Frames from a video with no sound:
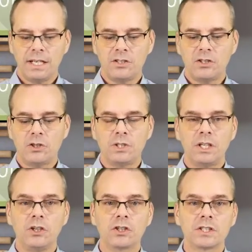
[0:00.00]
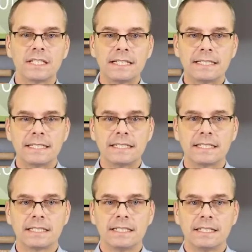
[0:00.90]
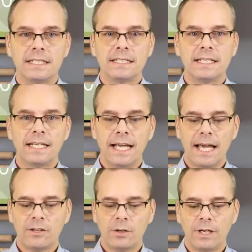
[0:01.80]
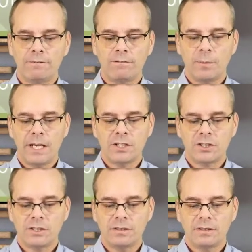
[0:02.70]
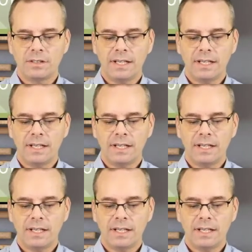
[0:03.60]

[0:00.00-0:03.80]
is using your senses to gather information